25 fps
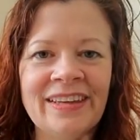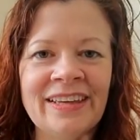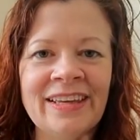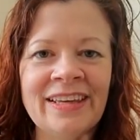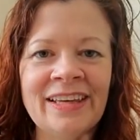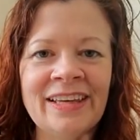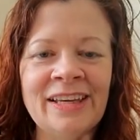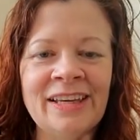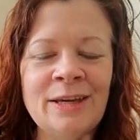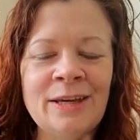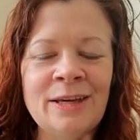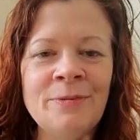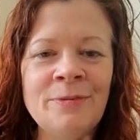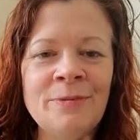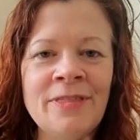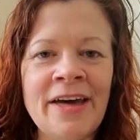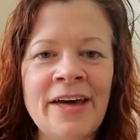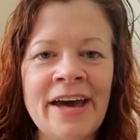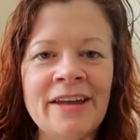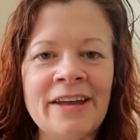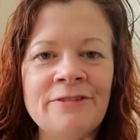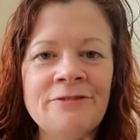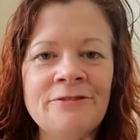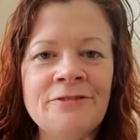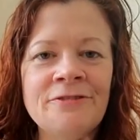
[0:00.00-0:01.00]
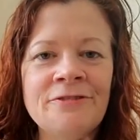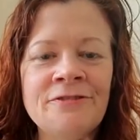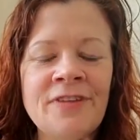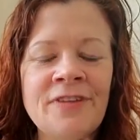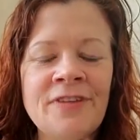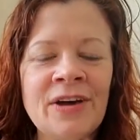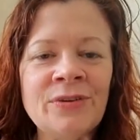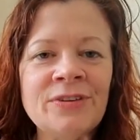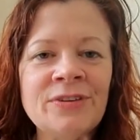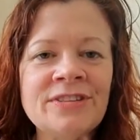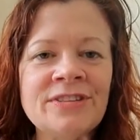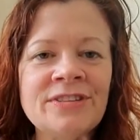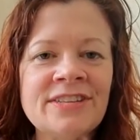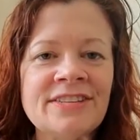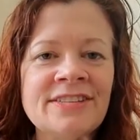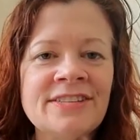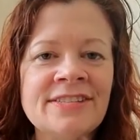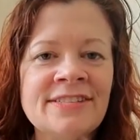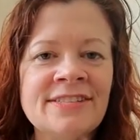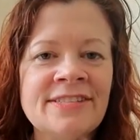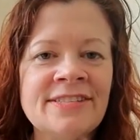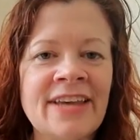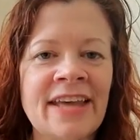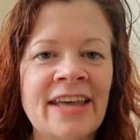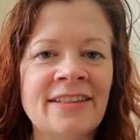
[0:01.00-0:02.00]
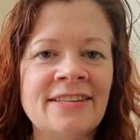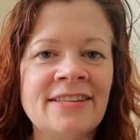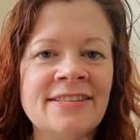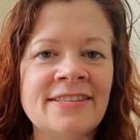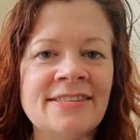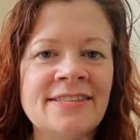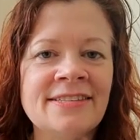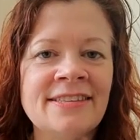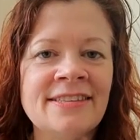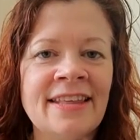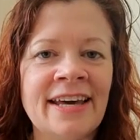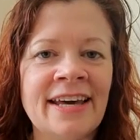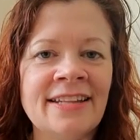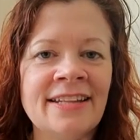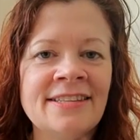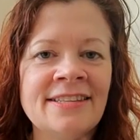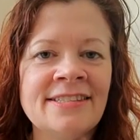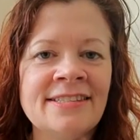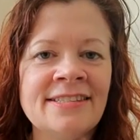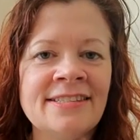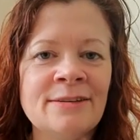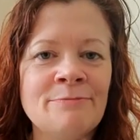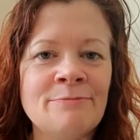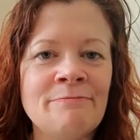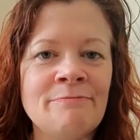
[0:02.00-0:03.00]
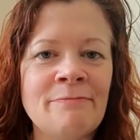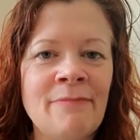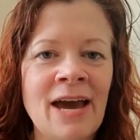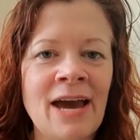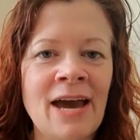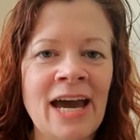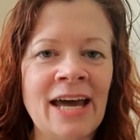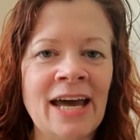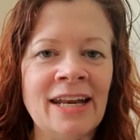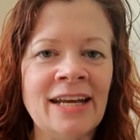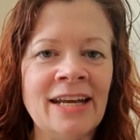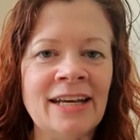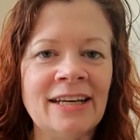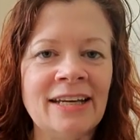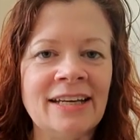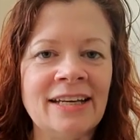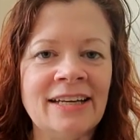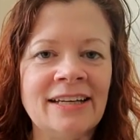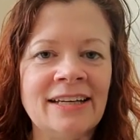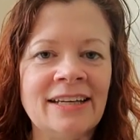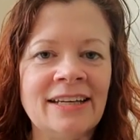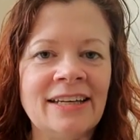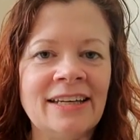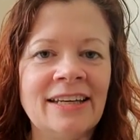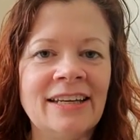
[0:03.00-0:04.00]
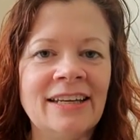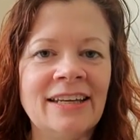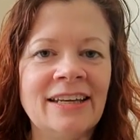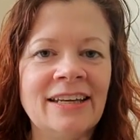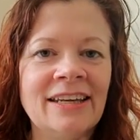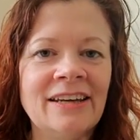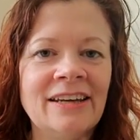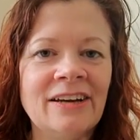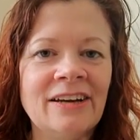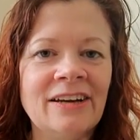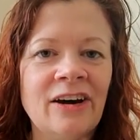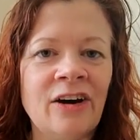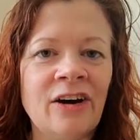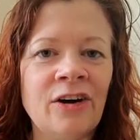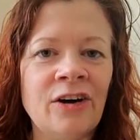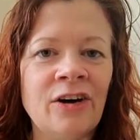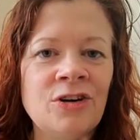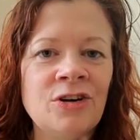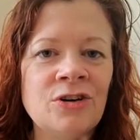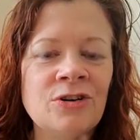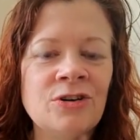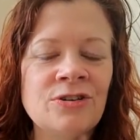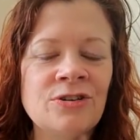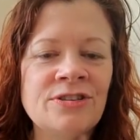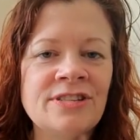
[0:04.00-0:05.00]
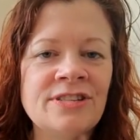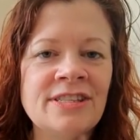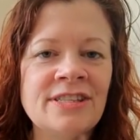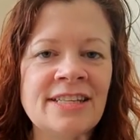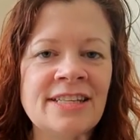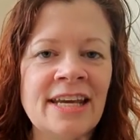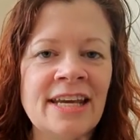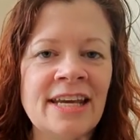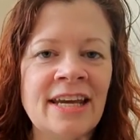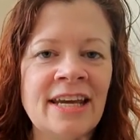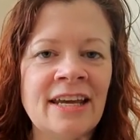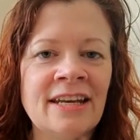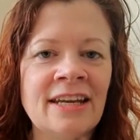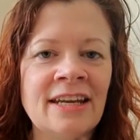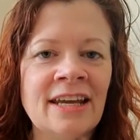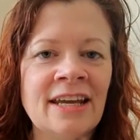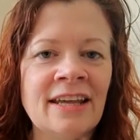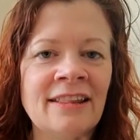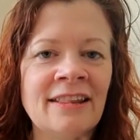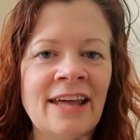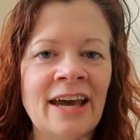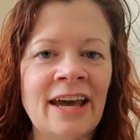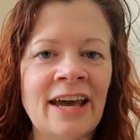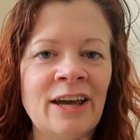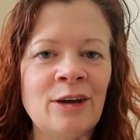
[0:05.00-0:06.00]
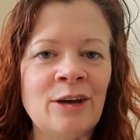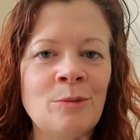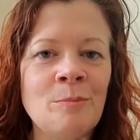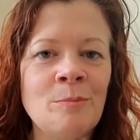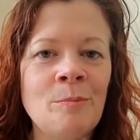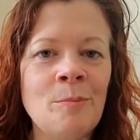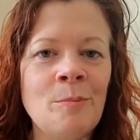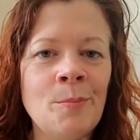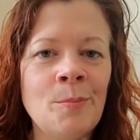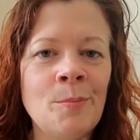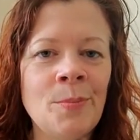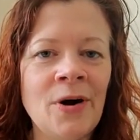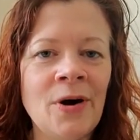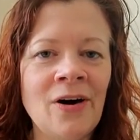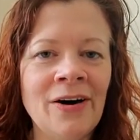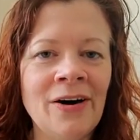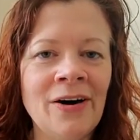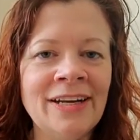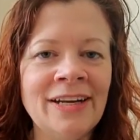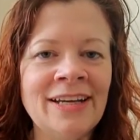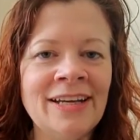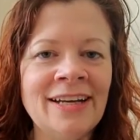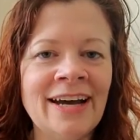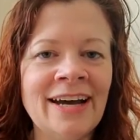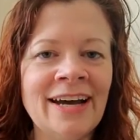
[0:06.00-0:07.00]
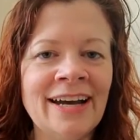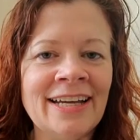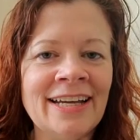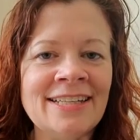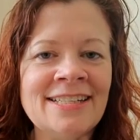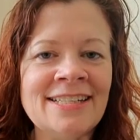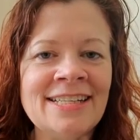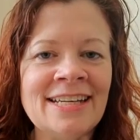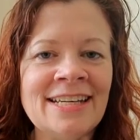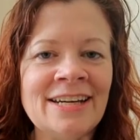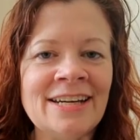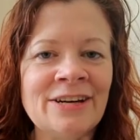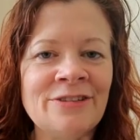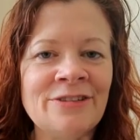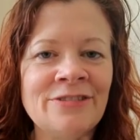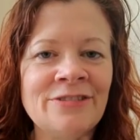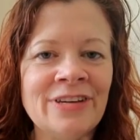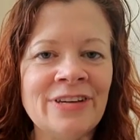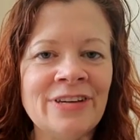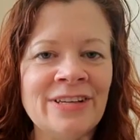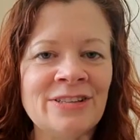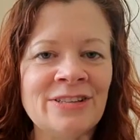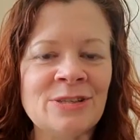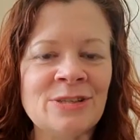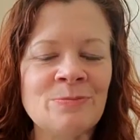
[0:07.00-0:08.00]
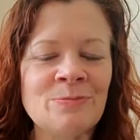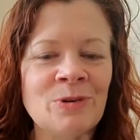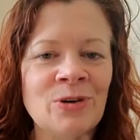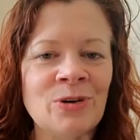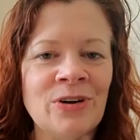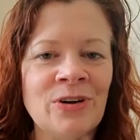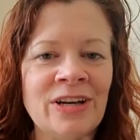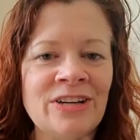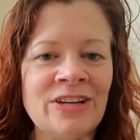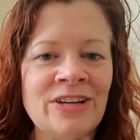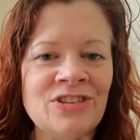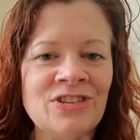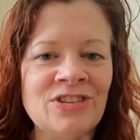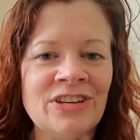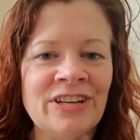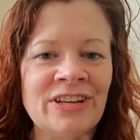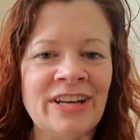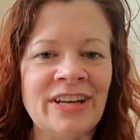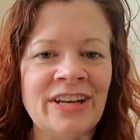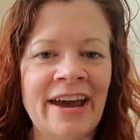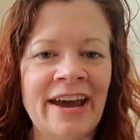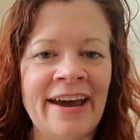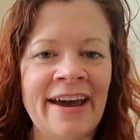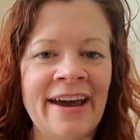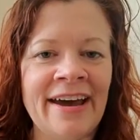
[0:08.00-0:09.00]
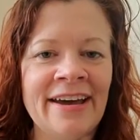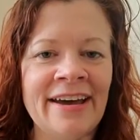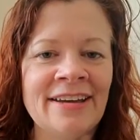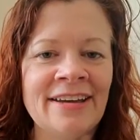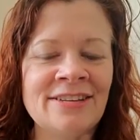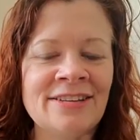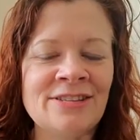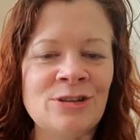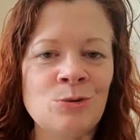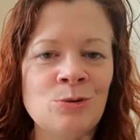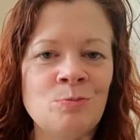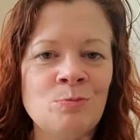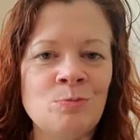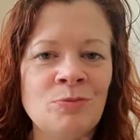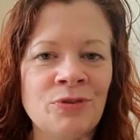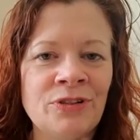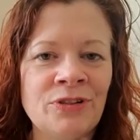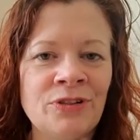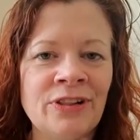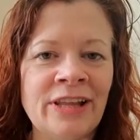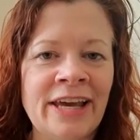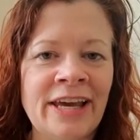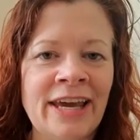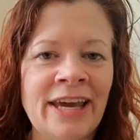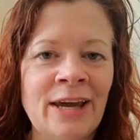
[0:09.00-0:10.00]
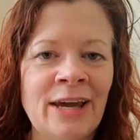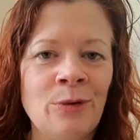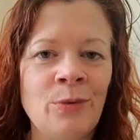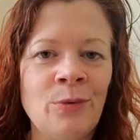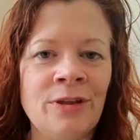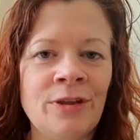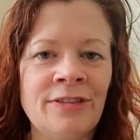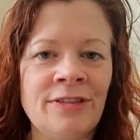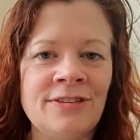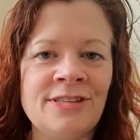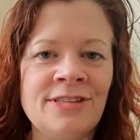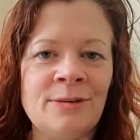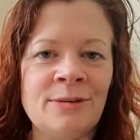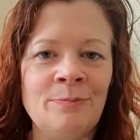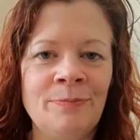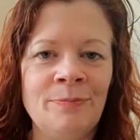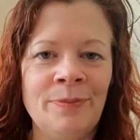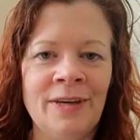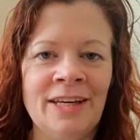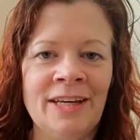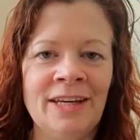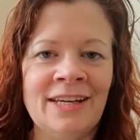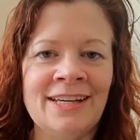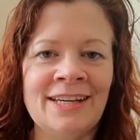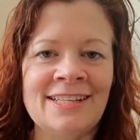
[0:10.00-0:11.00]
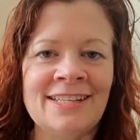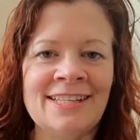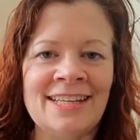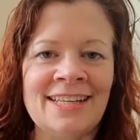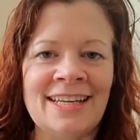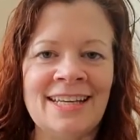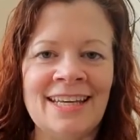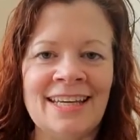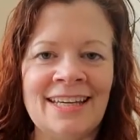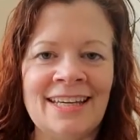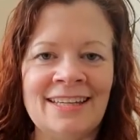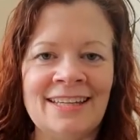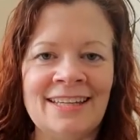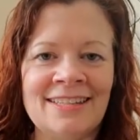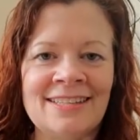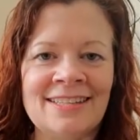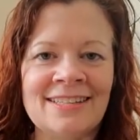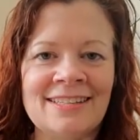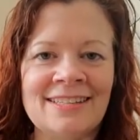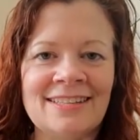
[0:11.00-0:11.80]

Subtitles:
Keep that felt sense, that somatic understanding, that embodied idea of inspiration as you play with depicting it.